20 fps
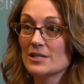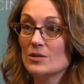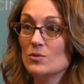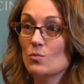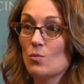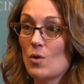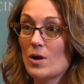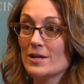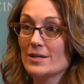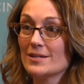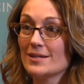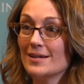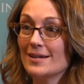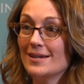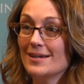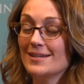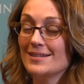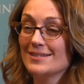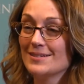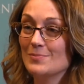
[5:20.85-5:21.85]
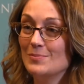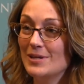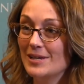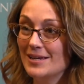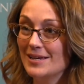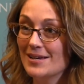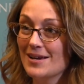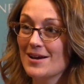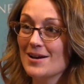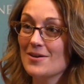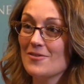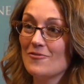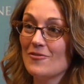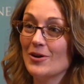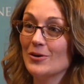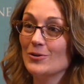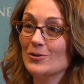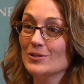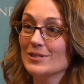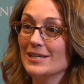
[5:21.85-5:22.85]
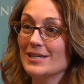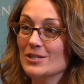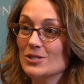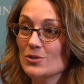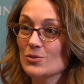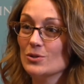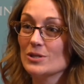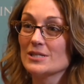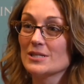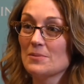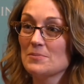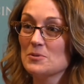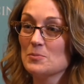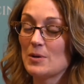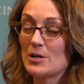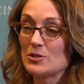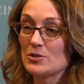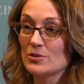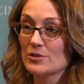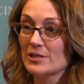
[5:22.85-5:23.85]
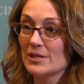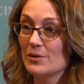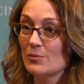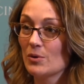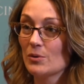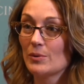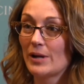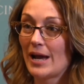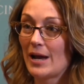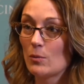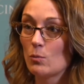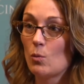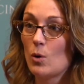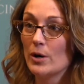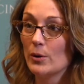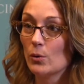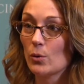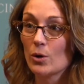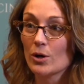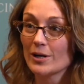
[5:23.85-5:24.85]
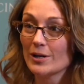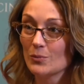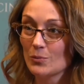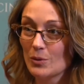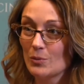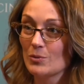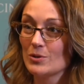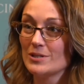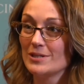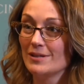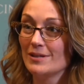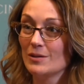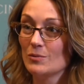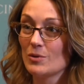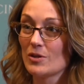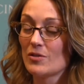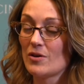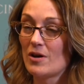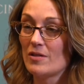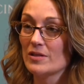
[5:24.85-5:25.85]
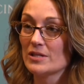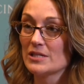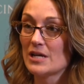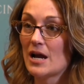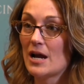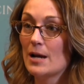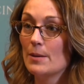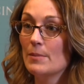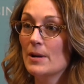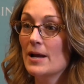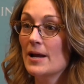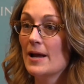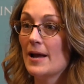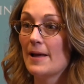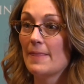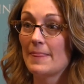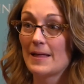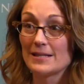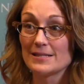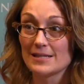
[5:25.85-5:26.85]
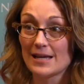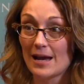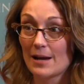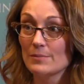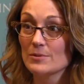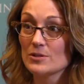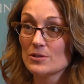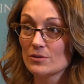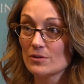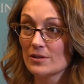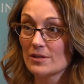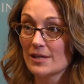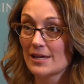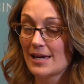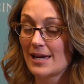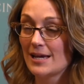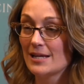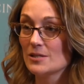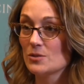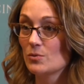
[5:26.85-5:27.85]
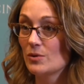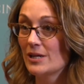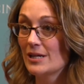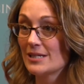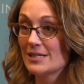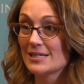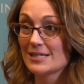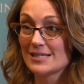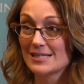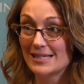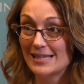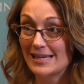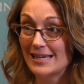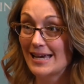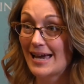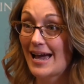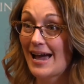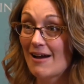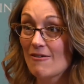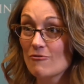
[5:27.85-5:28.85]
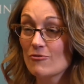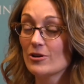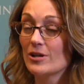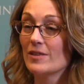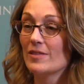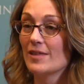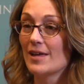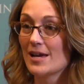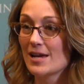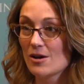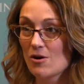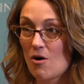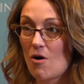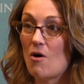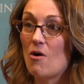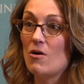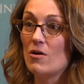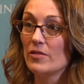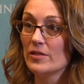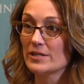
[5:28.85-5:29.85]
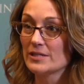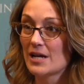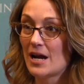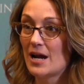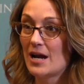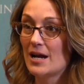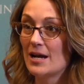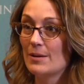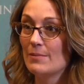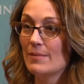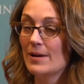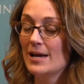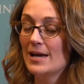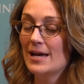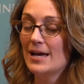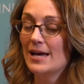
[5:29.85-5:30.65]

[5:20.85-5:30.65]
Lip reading: didn't want to be funneled into a subspecialty where we had one organ we were dealing with all the time, and that's absolutely the case. We get to see everything all the time,